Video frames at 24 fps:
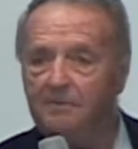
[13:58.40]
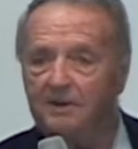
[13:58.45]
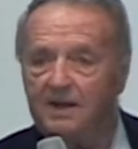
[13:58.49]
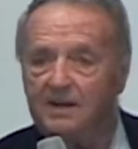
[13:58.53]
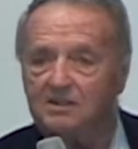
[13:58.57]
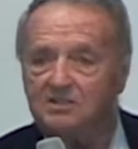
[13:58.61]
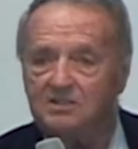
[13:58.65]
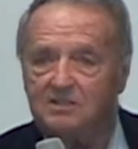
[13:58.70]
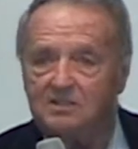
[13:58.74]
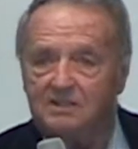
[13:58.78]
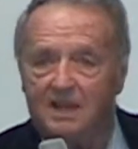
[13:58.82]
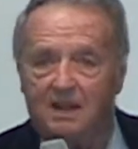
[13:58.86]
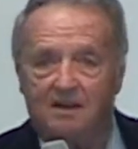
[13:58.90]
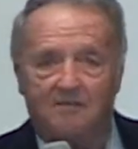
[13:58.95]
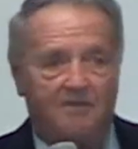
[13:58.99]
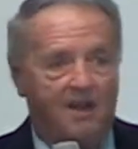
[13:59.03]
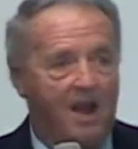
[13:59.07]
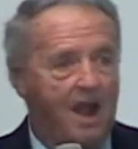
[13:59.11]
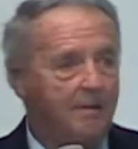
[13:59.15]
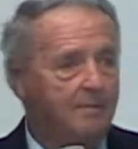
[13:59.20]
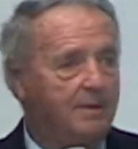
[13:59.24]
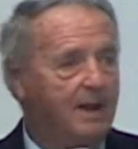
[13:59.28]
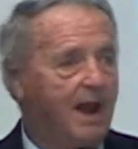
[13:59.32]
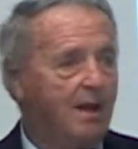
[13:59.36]
that's the
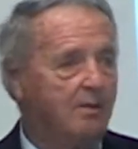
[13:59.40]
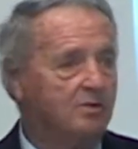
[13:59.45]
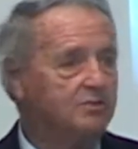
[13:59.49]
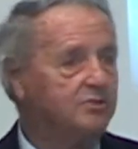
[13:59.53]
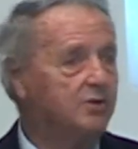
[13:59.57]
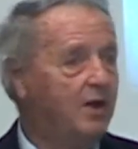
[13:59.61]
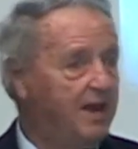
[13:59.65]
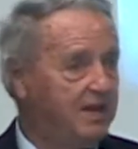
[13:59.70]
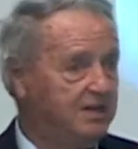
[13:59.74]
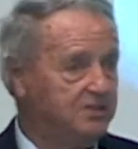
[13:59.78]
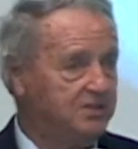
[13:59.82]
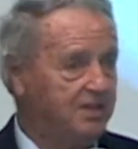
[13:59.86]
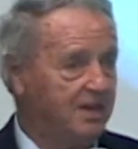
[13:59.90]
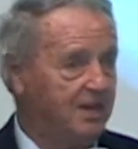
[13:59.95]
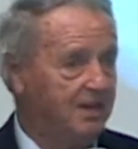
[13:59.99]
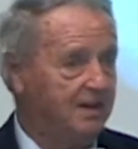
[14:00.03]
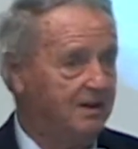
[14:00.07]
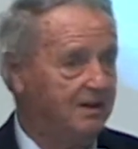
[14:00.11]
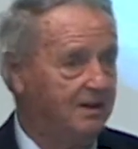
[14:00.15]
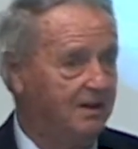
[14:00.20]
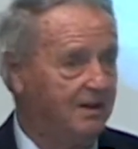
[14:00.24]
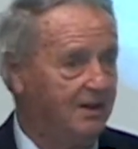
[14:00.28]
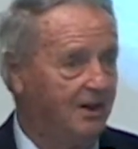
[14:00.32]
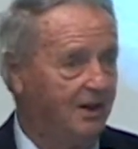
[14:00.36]
environment I was raised in,
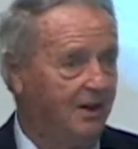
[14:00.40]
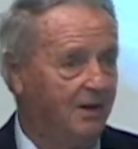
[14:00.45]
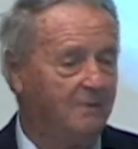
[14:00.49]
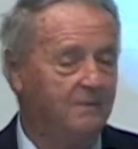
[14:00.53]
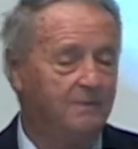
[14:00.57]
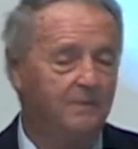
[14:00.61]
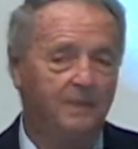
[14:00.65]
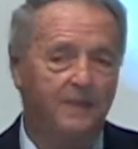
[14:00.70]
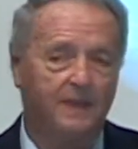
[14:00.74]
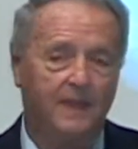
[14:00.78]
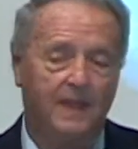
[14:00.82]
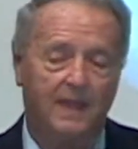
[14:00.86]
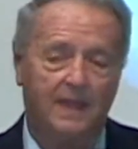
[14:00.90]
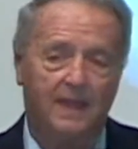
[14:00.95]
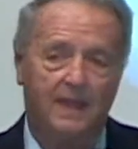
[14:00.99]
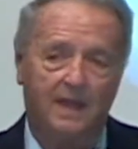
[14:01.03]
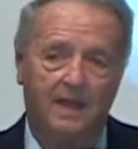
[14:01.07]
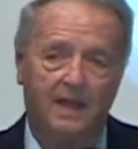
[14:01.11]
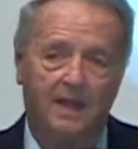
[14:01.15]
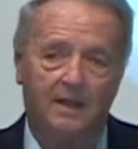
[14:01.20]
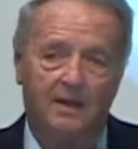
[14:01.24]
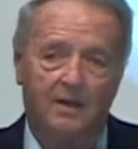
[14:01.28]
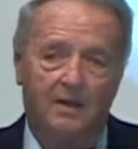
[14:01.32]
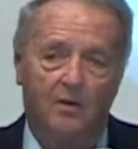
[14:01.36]
you know.
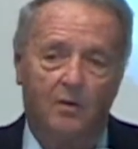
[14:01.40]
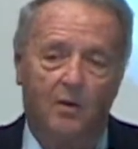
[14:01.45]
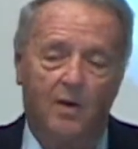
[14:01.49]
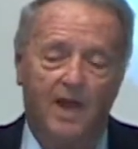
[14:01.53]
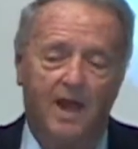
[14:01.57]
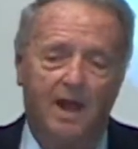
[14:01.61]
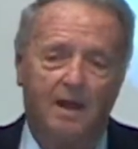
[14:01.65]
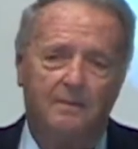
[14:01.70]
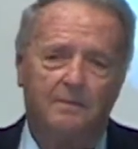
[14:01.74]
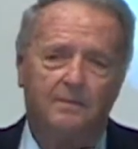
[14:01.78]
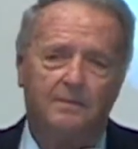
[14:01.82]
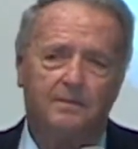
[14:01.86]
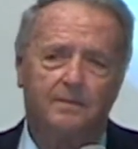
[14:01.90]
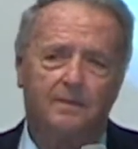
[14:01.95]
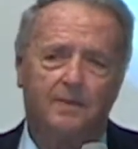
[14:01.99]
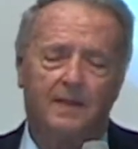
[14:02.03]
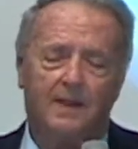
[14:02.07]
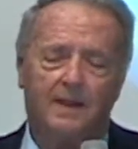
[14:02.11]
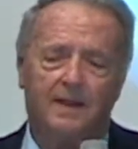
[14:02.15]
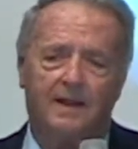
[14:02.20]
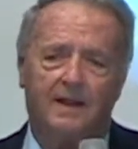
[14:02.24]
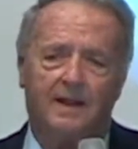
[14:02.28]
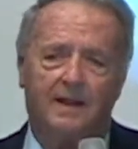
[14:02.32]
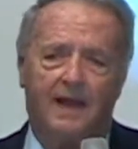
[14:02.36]
Well,
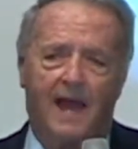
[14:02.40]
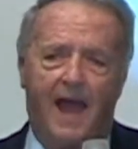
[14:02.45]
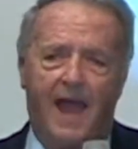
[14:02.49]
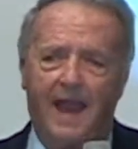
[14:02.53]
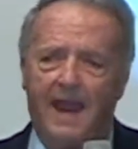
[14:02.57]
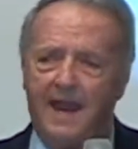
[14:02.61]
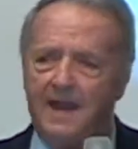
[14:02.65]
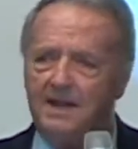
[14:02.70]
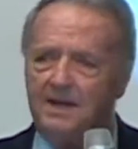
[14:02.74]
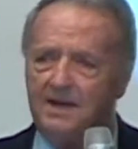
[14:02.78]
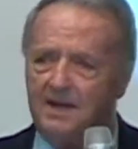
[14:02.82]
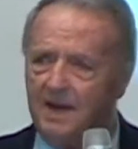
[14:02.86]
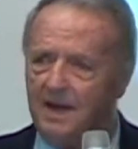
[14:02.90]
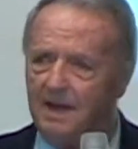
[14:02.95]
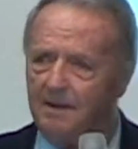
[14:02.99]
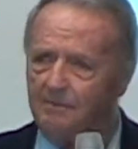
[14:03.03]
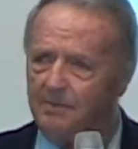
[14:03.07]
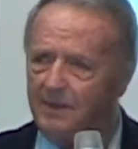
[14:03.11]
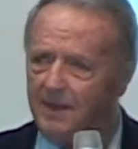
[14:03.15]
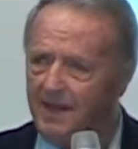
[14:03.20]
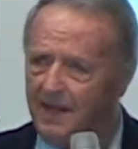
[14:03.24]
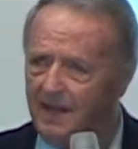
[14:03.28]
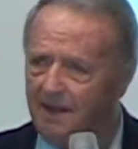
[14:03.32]
I ended up the